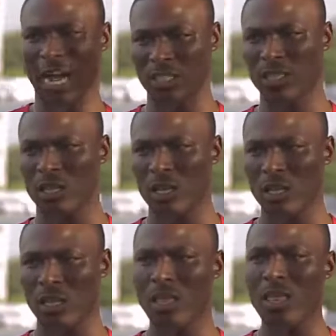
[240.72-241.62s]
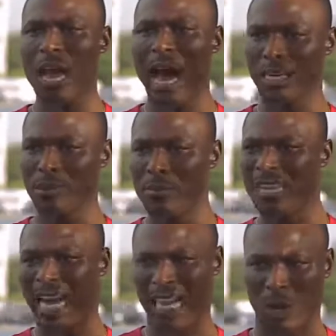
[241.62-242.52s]
catch. And maybe
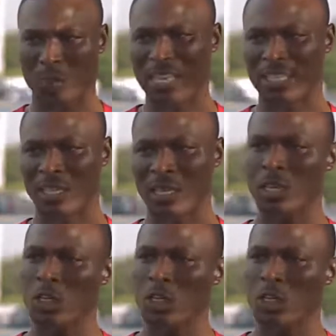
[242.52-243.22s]
that kind of person